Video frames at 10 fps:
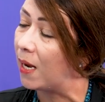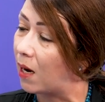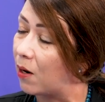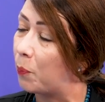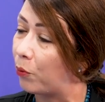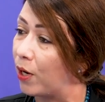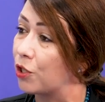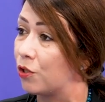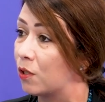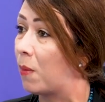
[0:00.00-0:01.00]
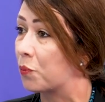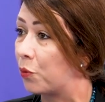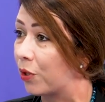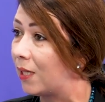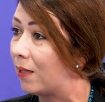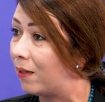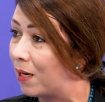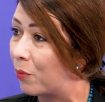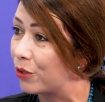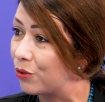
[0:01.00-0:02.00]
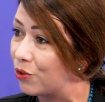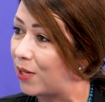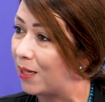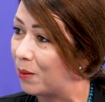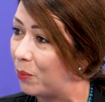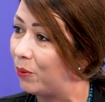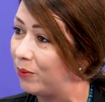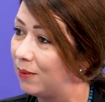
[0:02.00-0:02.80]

make our operations much more cleaner and more sustainable.